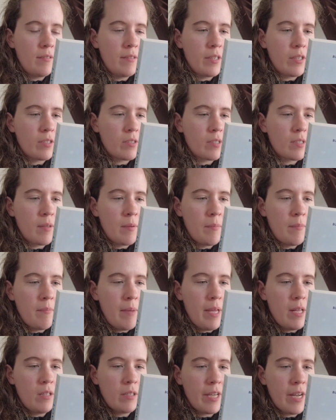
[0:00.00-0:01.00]
There's some
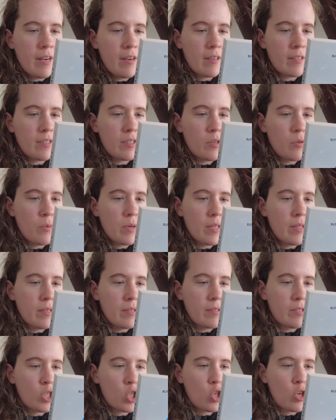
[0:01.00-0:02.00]
male character with a
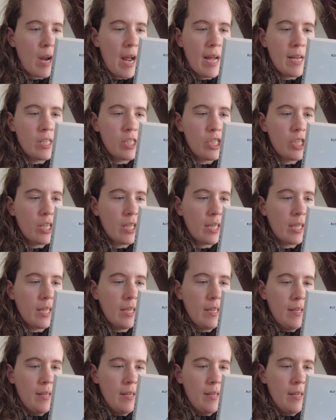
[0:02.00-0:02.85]
tragic